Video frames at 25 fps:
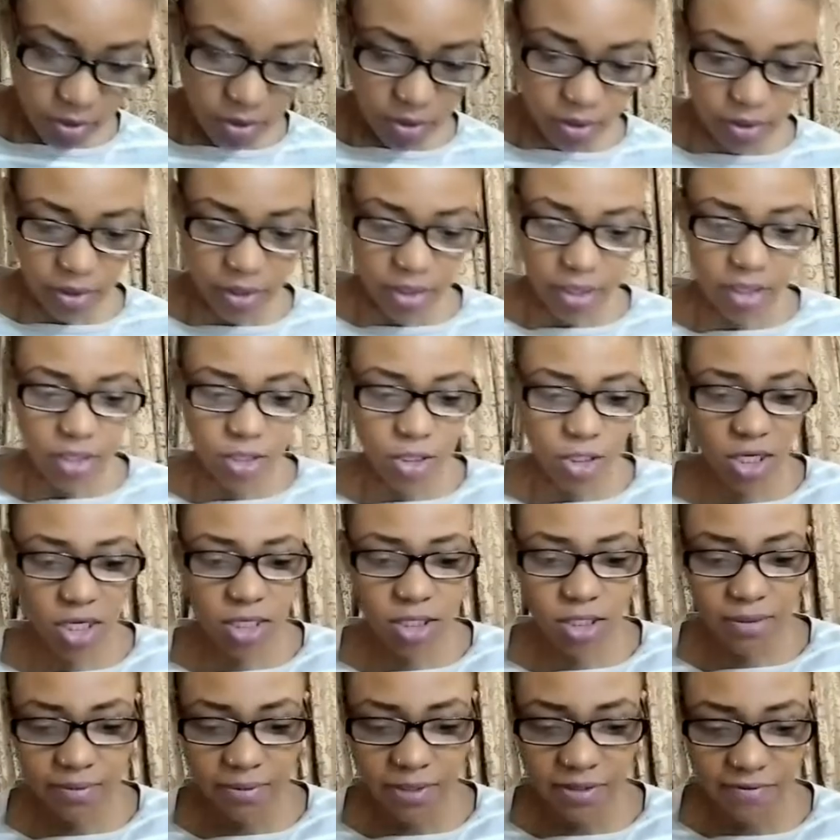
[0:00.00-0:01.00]
Okay,
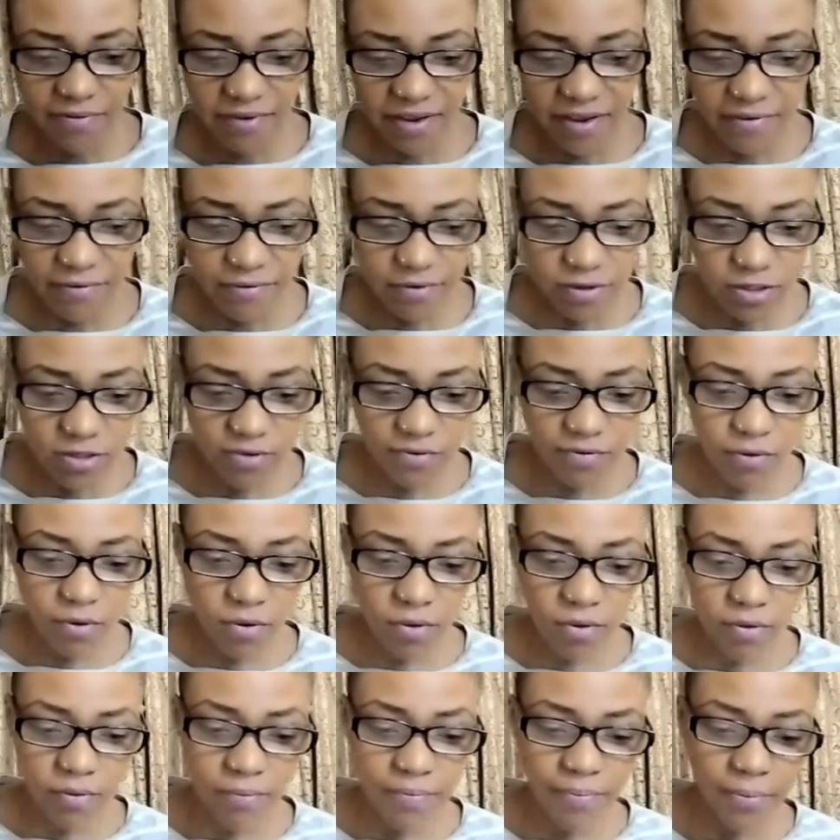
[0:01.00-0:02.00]
John chapter 5, verse
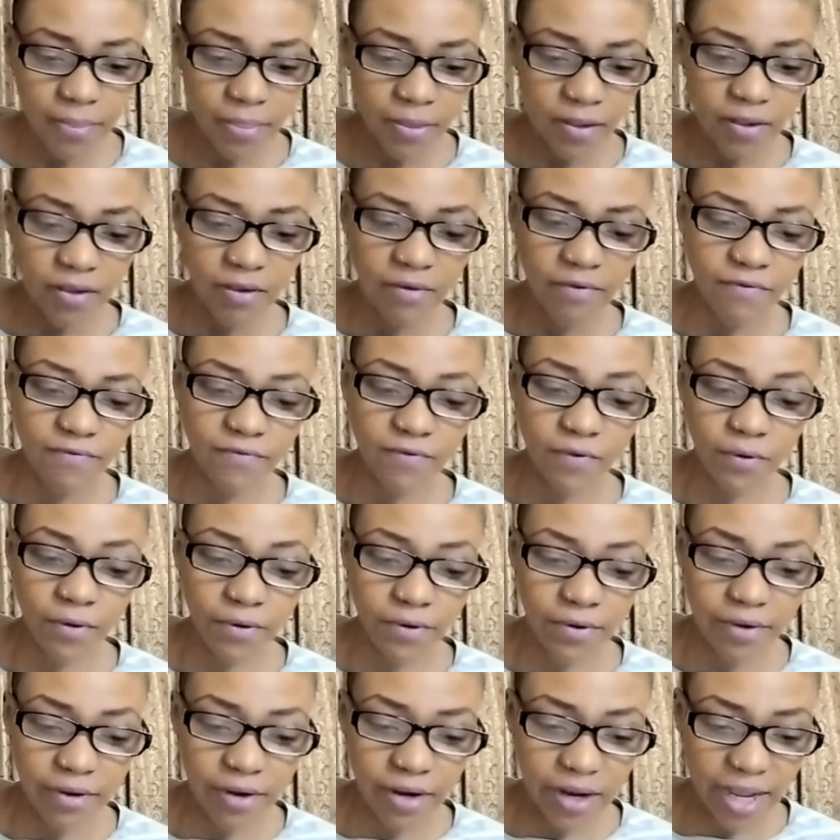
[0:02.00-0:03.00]
4.
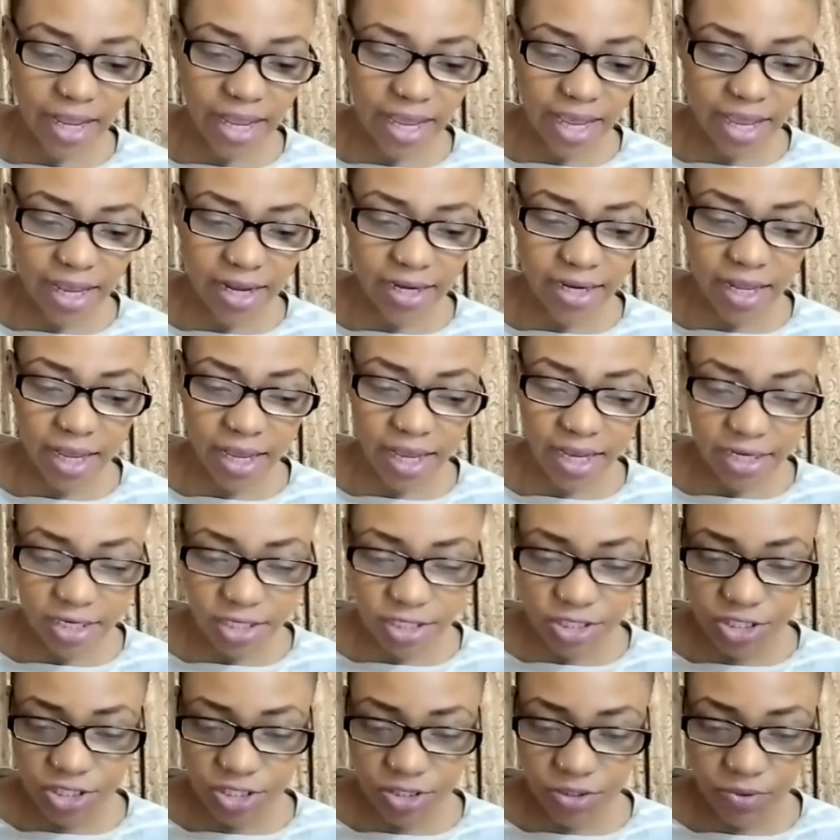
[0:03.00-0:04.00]
For an
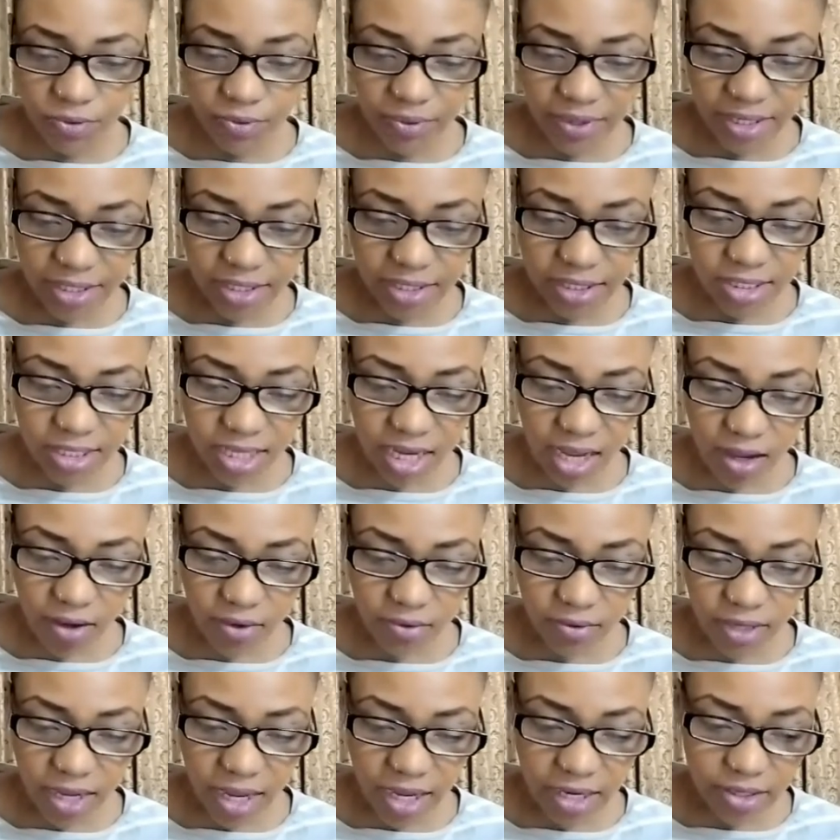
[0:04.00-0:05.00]
angel went
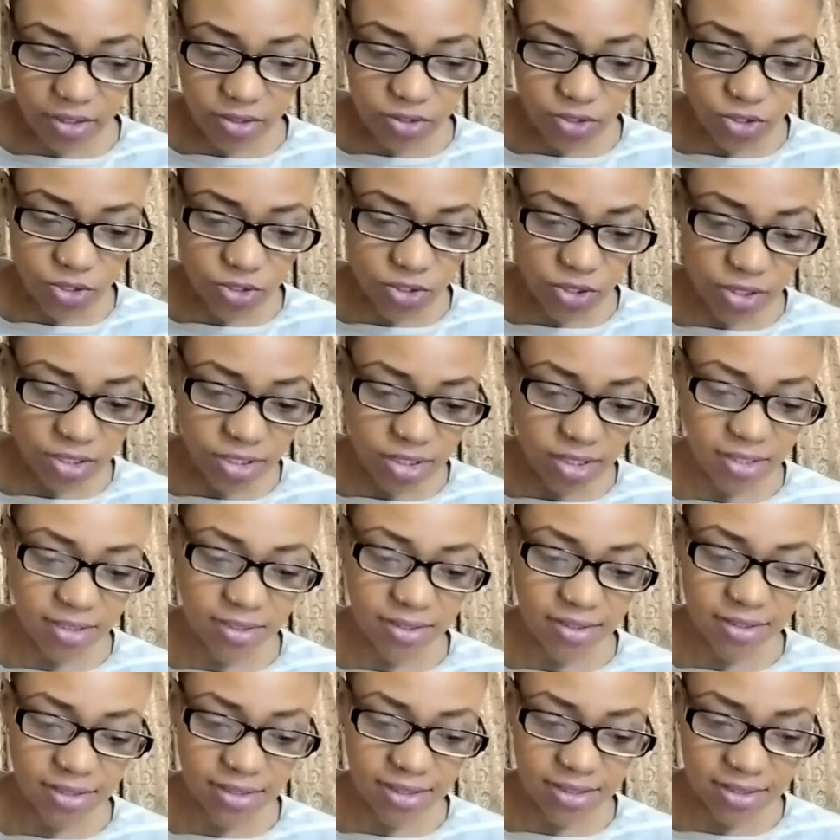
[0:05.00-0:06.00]
down at a
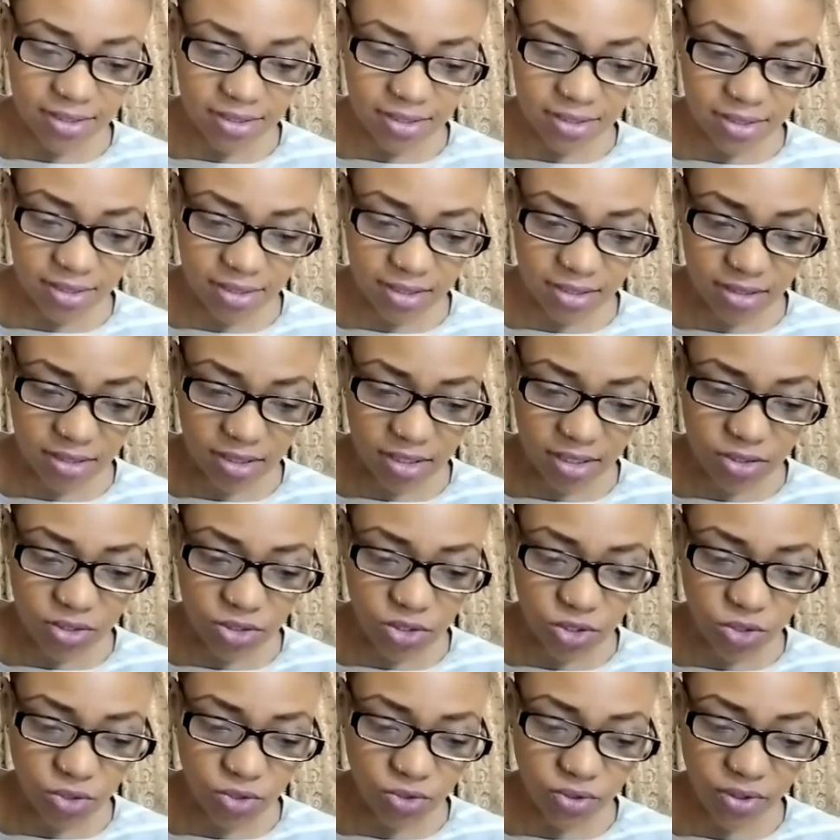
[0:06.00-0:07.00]
certain season
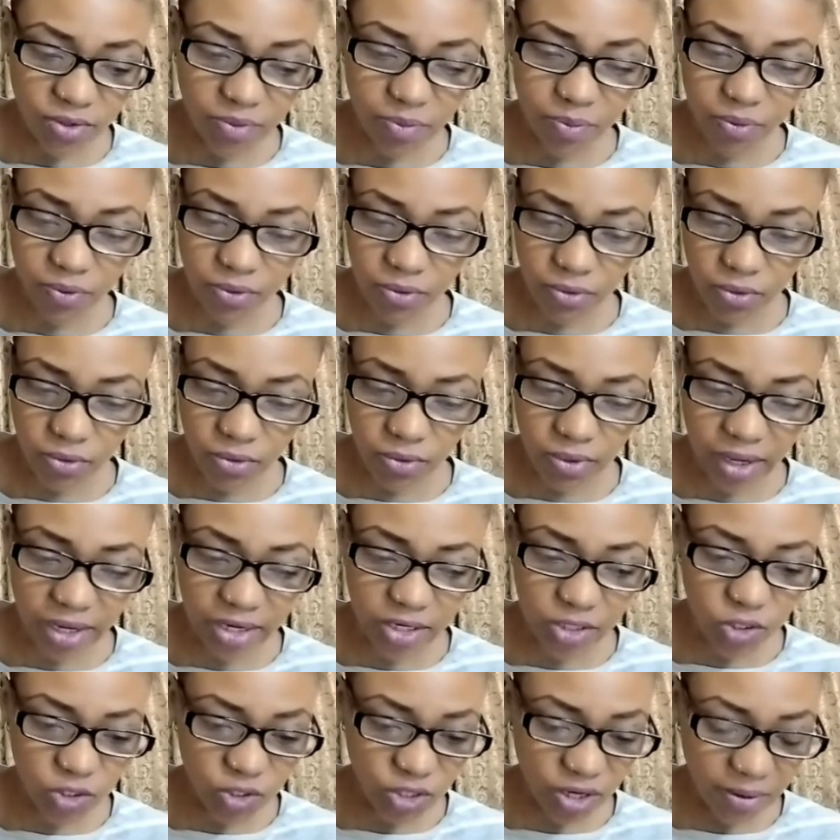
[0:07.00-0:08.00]
into the pool
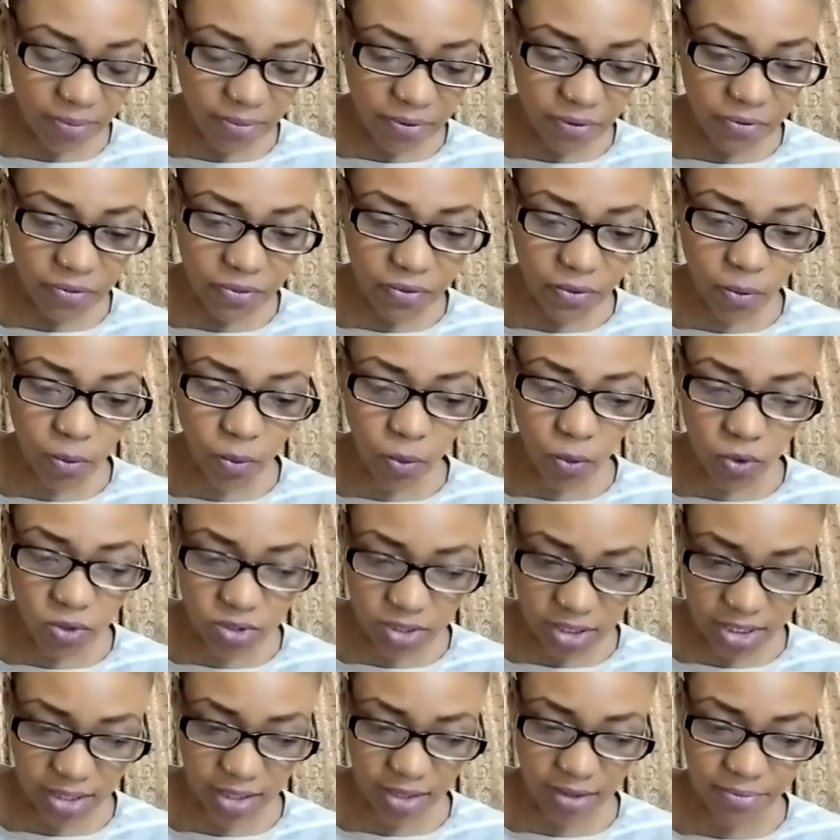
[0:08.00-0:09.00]
and troubled the
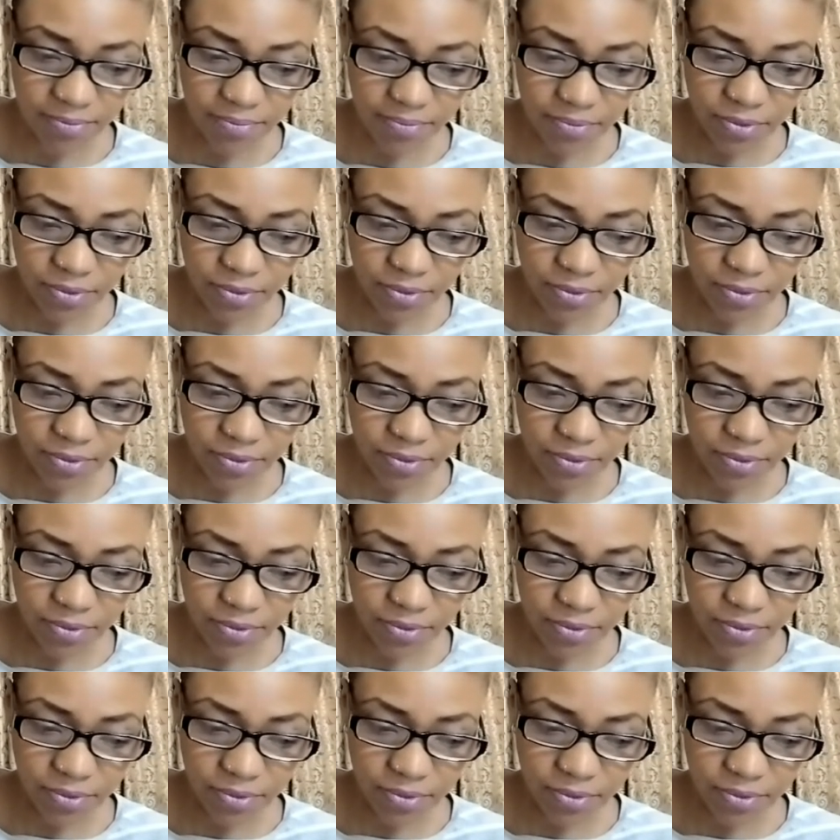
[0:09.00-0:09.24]
water.